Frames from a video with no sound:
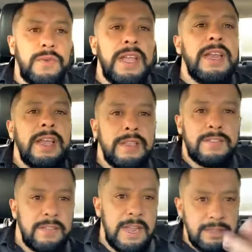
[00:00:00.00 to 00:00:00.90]

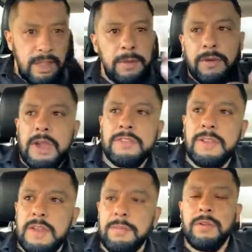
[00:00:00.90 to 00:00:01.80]
feelings like
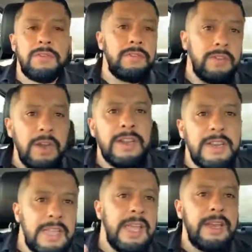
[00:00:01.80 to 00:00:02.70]
Democrats and liberals
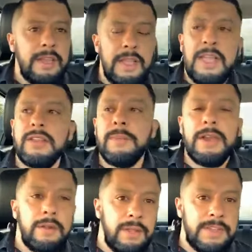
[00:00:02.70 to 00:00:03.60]
started to get in the
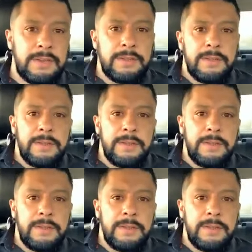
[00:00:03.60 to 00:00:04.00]
middle of it.